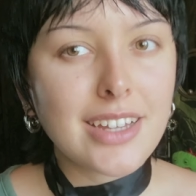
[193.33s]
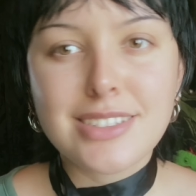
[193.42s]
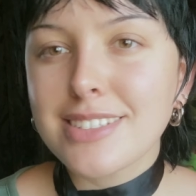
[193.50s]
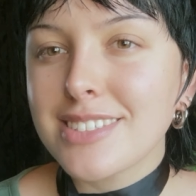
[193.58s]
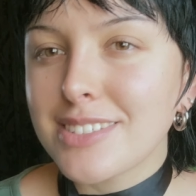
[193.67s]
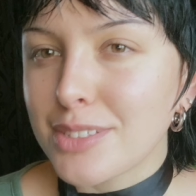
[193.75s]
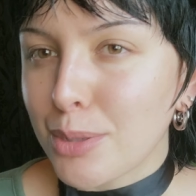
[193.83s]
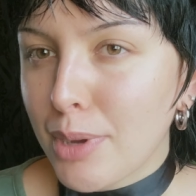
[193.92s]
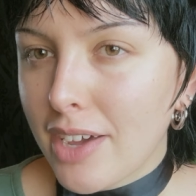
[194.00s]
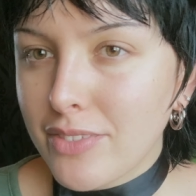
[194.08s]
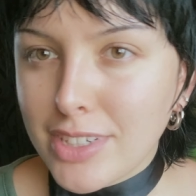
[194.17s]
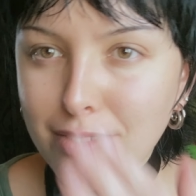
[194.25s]
just don't
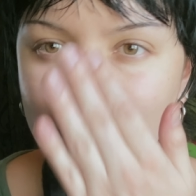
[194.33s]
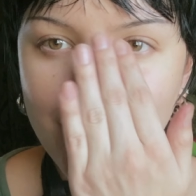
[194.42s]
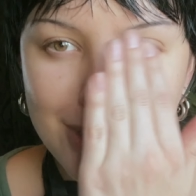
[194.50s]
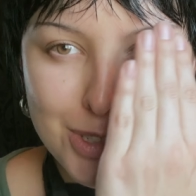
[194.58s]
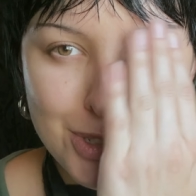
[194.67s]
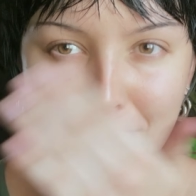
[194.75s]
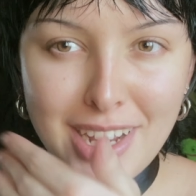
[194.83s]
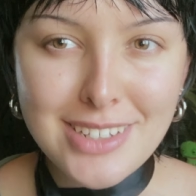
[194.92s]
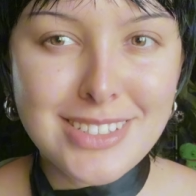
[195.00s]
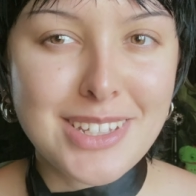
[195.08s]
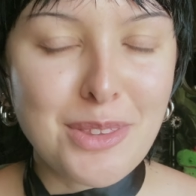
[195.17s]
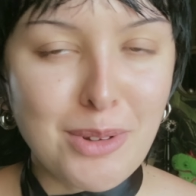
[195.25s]
have enough
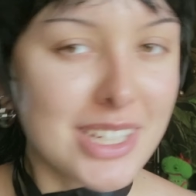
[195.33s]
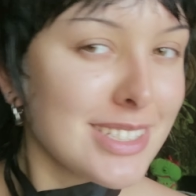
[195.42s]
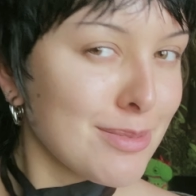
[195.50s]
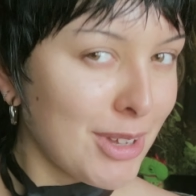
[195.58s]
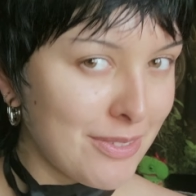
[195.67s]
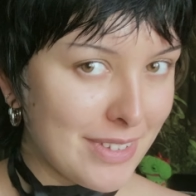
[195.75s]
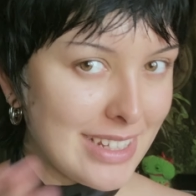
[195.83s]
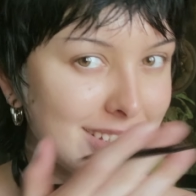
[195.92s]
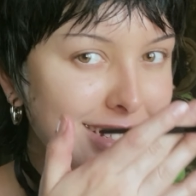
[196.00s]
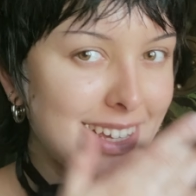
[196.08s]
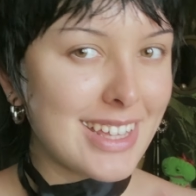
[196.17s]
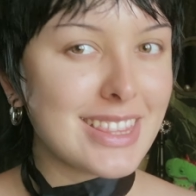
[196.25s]
contrast in the rest of my face
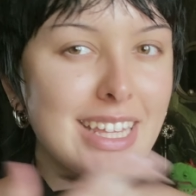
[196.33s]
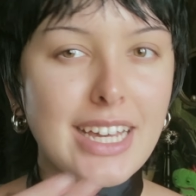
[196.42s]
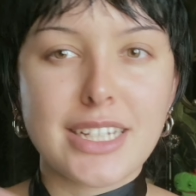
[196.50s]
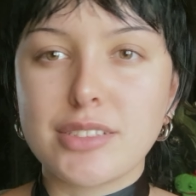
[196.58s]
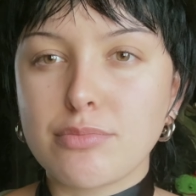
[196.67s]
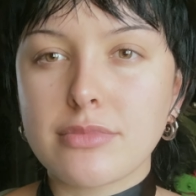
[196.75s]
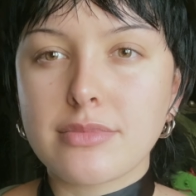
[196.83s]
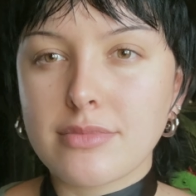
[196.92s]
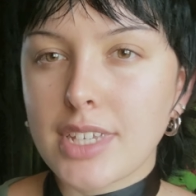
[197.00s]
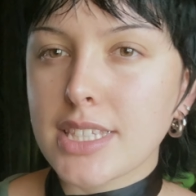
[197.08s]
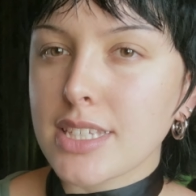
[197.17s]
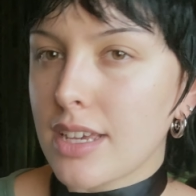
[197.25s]
yet that
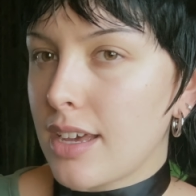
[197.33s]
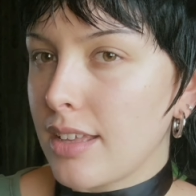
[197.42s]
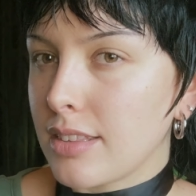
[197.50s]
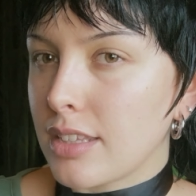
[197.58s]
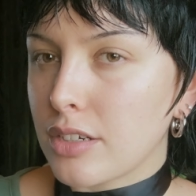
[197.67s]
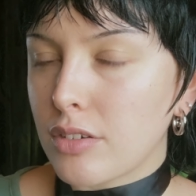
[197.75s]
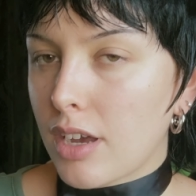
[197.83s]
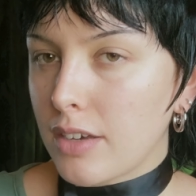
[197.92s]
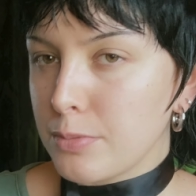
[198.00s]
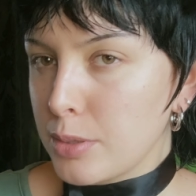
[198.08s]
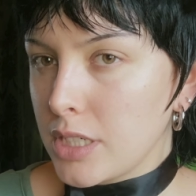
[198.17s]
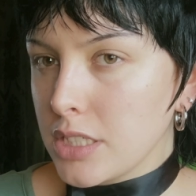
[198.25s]
it's a little
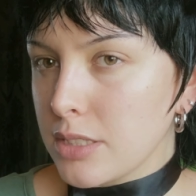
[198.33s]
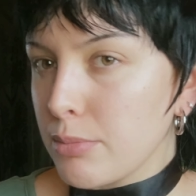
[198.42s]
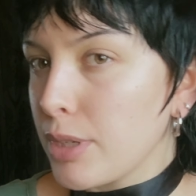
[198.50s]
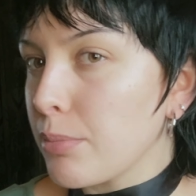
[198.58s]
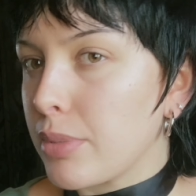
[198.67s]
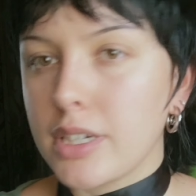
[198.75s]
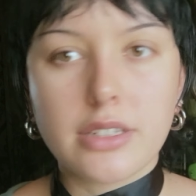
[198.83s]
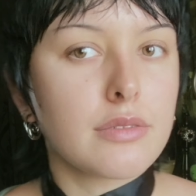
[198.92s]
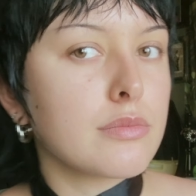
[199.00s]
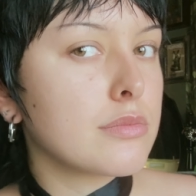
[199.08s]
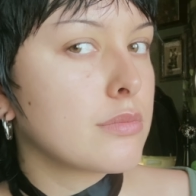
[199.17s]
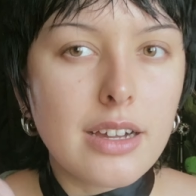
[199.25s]
off-putting to me, but
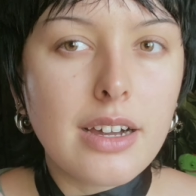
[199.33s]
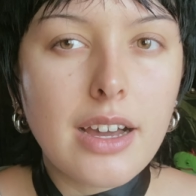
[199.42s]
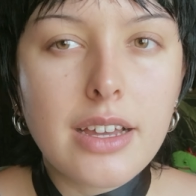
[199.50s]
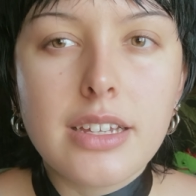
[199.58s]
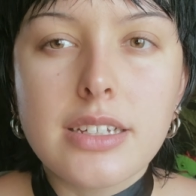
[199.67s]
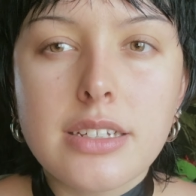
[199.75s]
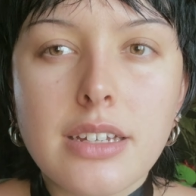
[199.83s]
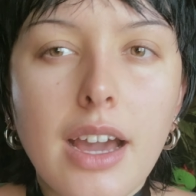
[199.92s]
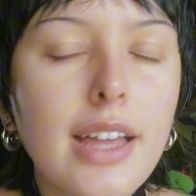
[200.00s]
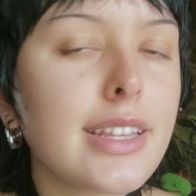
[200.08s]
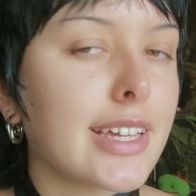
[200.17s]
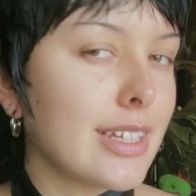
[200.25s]
I
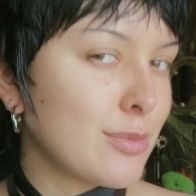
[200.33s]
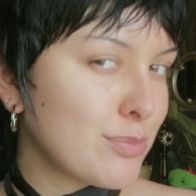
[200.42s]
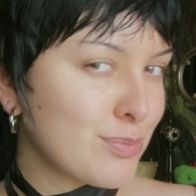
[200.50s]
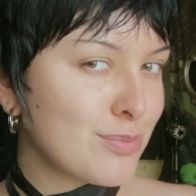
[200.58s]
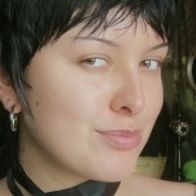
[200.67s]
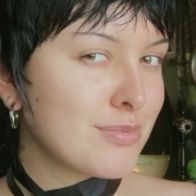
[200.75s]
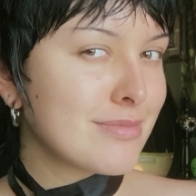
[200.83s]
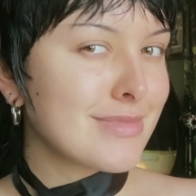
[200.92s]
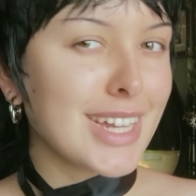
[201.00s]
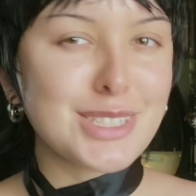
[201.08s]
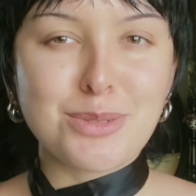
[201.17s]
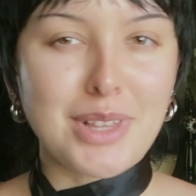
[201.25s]
like it.
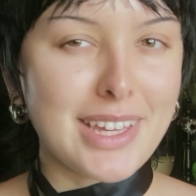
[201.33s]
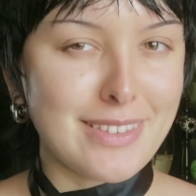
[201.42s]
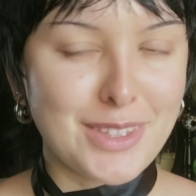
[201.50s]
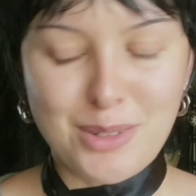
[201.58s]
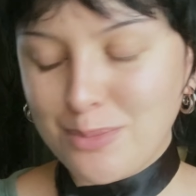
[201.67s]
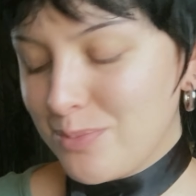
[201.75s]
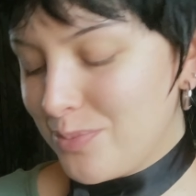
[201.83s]
I do like it though.